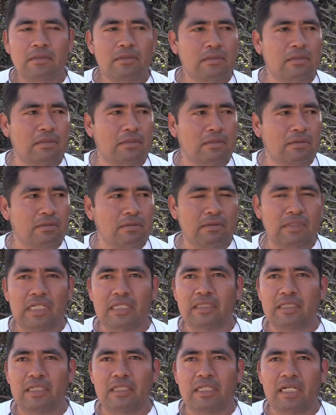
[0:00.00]
So
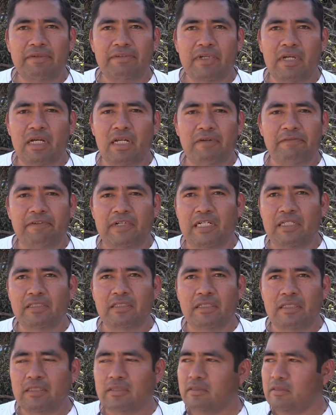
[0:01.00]
not yet. I haven't got a
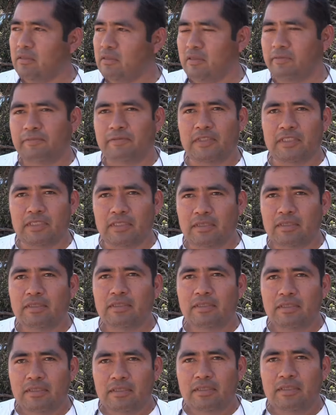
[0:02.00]
fine yet. So hopefully,
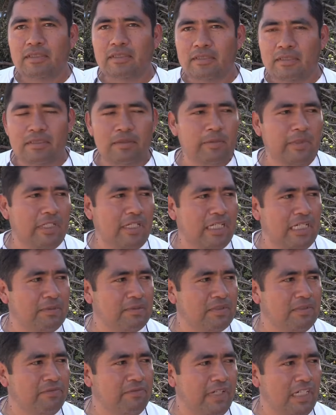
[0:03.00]
you know, nobody
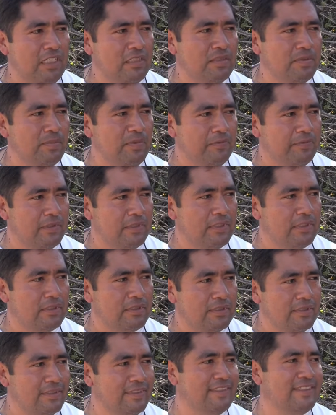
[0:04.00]
comes and fines me for
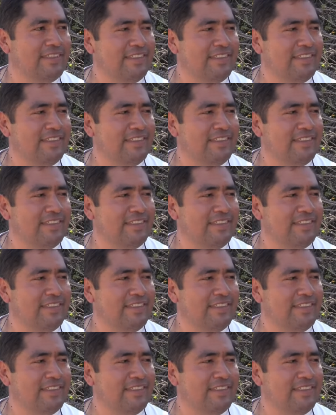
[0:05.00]
this.